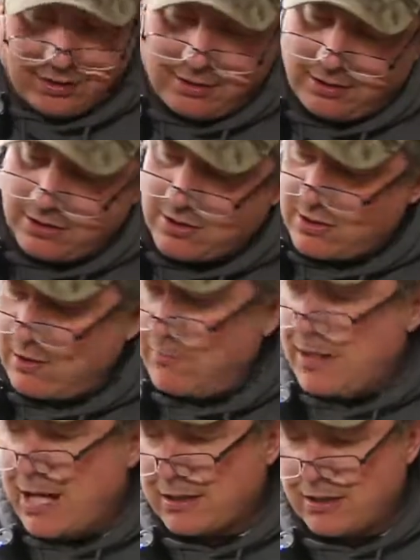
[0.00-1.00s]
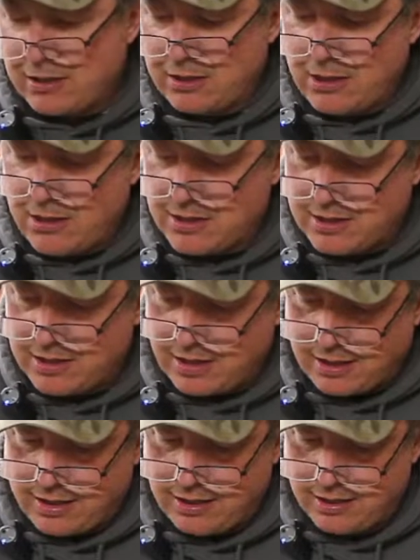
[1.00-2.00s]
and just come back to your
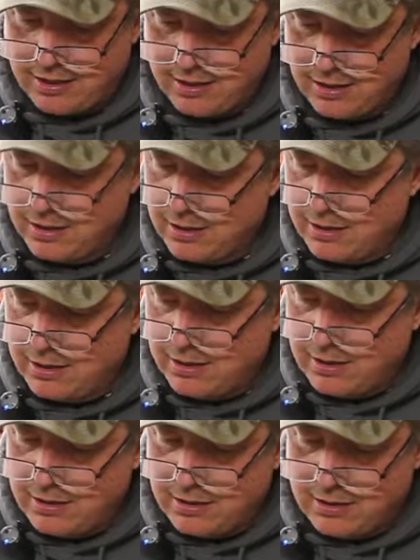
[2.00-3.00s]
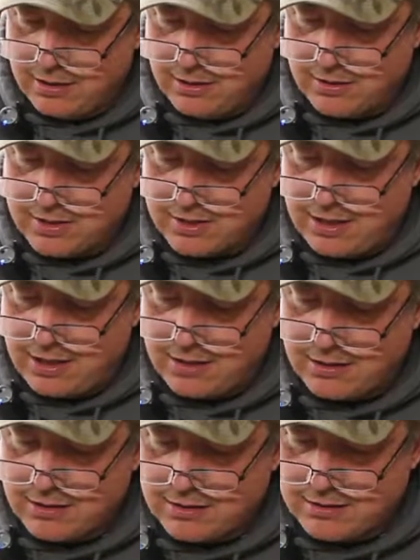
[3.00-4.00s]
yardstick. You can see
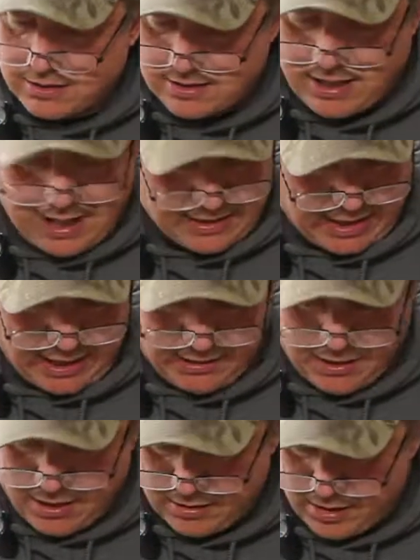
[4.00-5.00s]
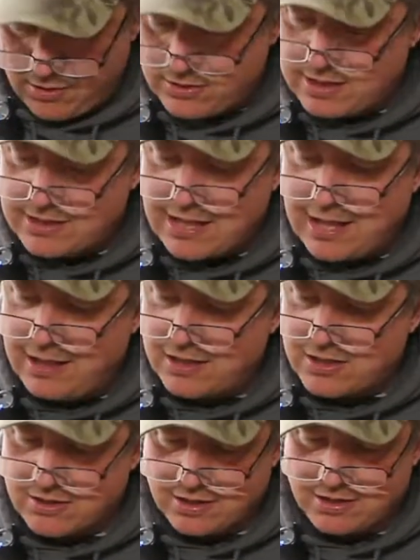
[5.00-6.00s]
this guy's got a long nose. He's 8
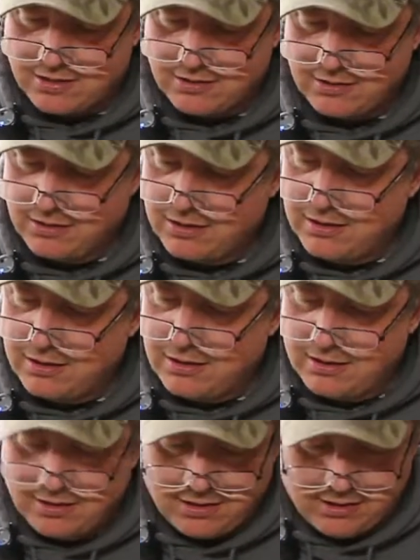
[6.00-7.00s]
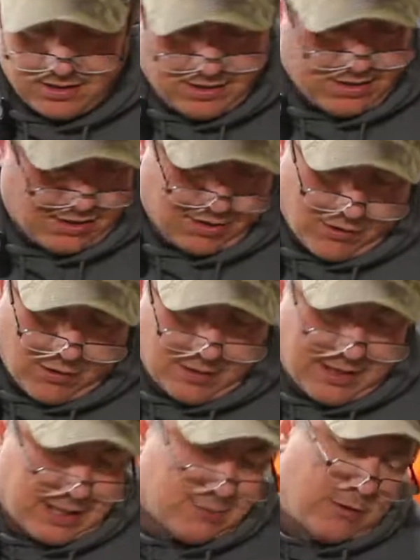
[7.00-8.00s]
inches. So
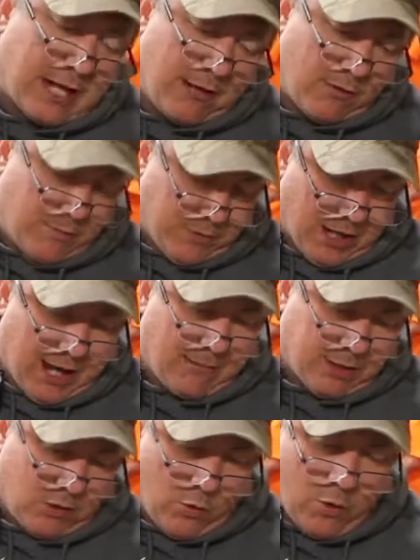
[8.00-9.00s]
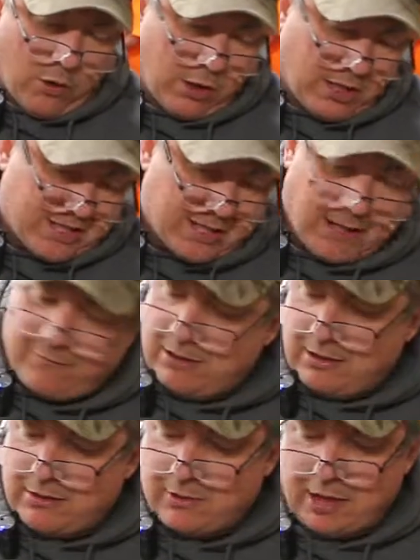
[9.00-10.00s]
on this one, I would probably order a
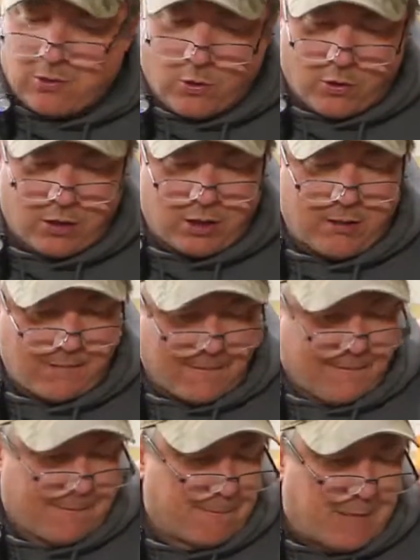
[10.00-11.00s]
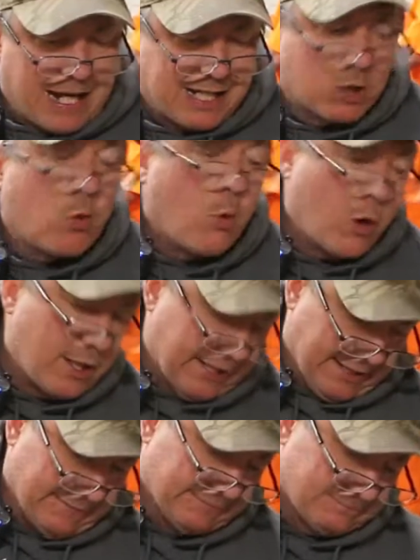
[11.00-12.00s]
7.75 by
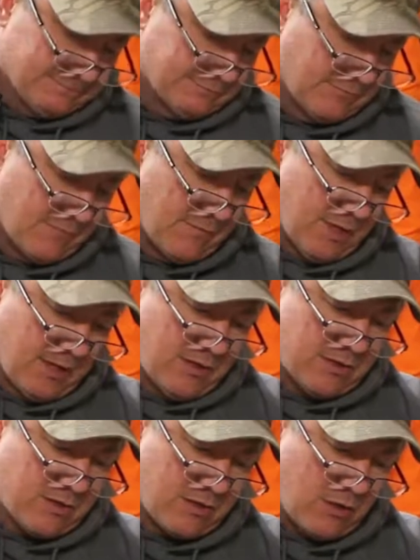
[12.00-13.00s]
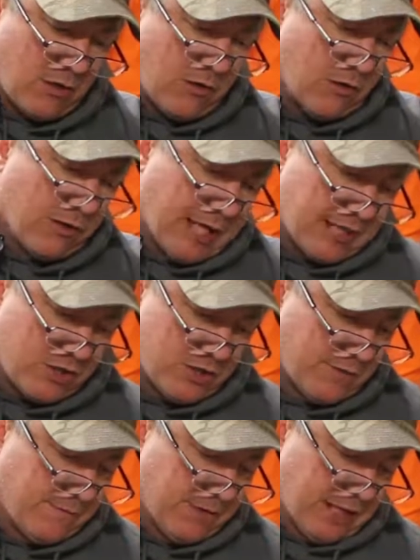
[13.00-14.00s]
20. So, and that
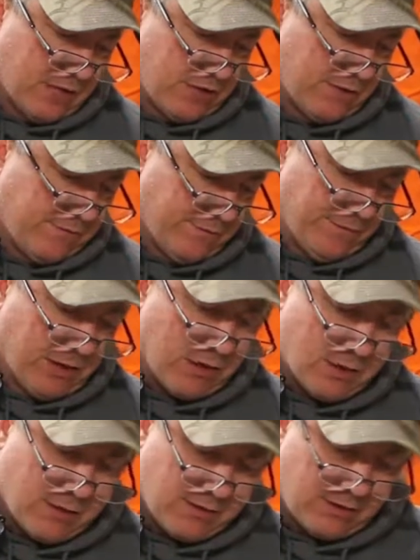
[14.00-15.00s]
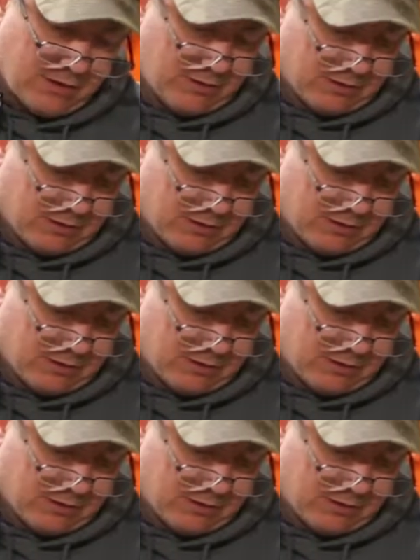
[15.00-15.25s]
should fit on